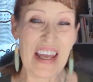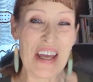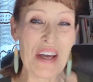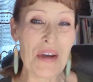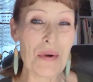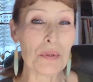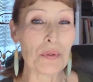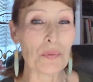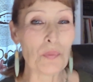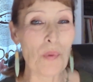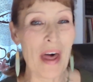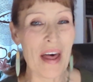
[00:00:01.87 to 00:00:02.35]

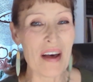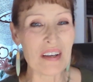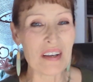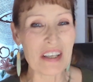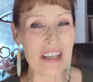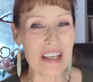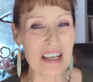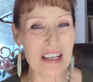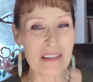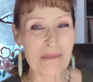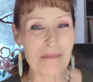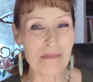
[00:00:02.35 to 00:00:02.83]
Hello and
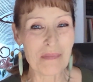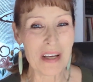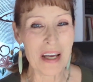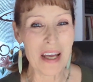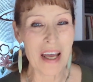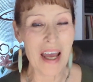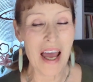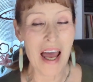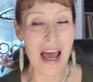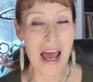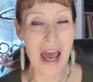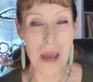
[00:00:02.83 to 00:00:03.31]
welcome.
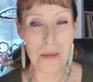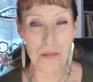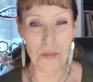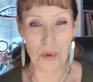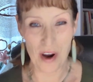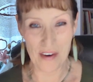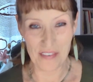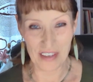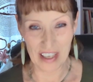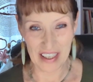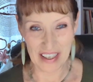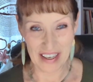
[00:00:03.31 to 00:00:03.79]

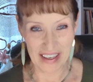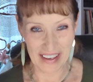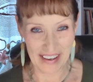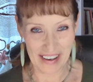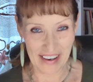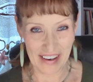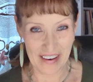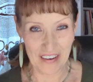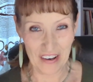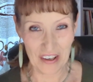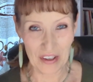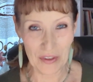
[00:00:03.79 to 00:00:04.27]
I'm Reverend
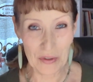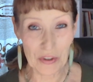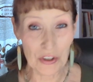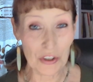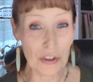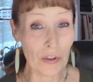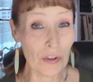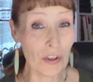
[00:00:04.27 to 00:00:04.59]
Carol,